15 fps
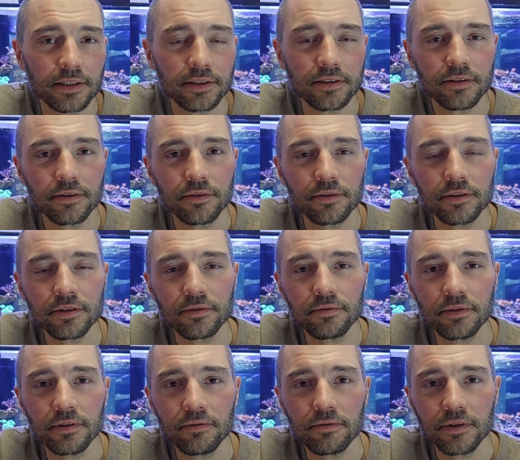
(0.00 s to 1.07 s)
So feel
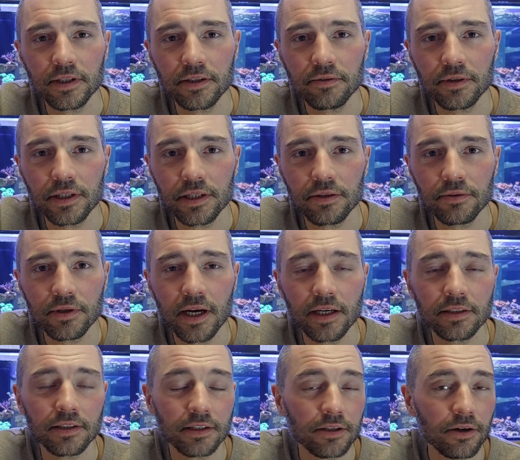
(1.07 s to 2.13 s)
free to interact
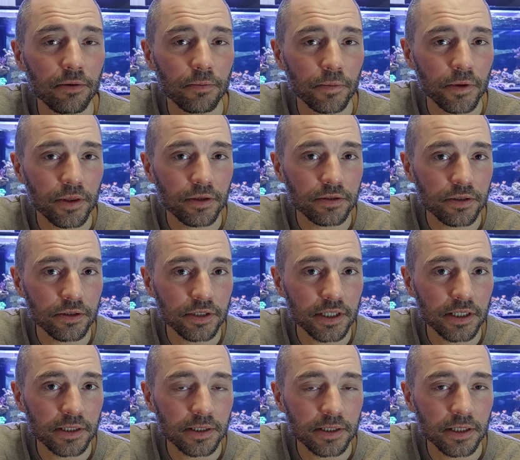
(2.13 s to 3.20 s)
and come with
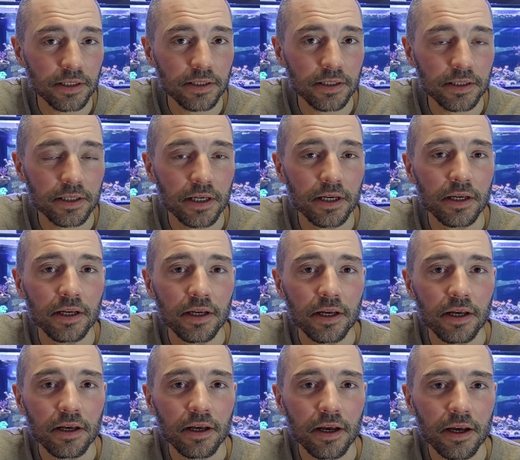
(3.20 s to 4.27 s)
suggestions.
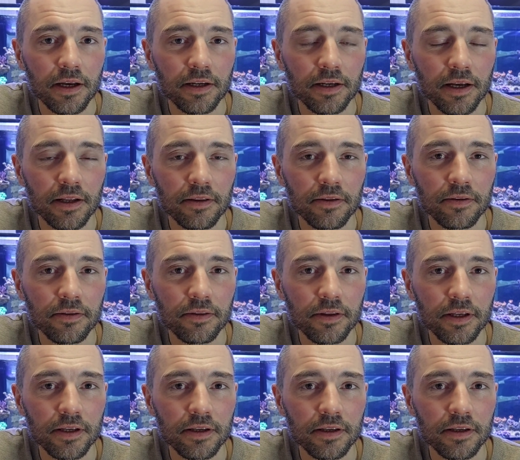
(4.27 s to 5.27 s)
And I think